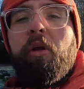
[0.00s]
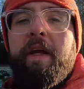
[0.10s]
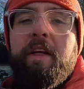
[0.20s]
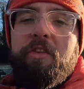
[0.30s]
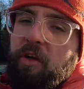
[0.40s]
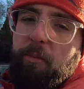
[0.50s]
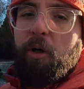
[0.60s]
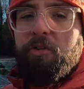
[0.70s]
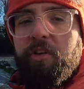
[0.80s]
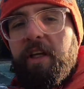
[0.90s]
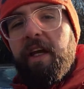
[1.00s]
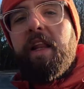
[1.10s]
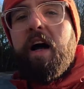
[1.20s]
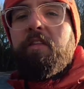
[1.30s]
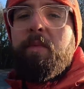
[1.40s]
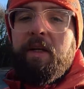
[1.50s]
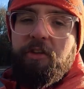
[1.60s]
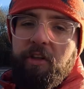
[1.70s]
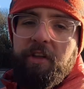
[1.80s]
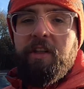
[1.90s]
links to most of the gear that I've
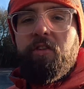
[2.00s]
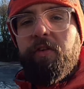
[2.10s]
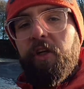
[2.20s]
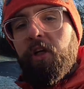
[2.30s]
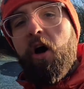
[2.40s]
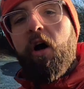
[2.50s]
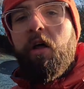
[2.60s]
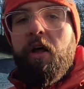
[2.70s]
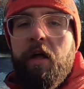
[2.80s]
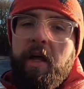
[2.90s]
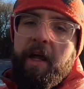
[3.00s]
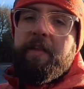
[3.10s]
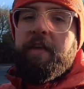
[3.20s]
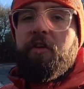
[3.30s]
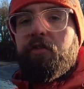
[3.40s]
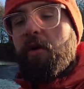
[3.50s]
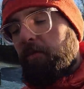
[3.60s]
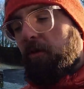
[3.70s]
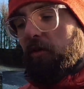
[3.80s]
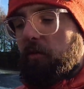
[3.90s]
mentioned in this video in the
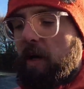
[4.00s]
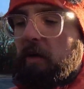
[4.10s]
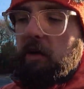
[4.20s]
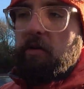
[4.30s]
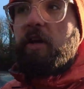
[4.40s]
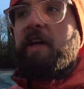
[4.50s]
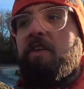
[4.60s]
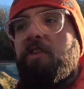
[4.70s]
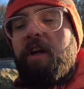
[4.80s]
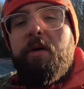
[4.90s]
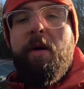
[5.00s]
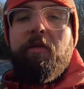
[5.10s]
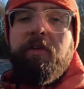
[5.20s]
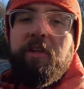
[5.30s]
description as well, so you can check them out for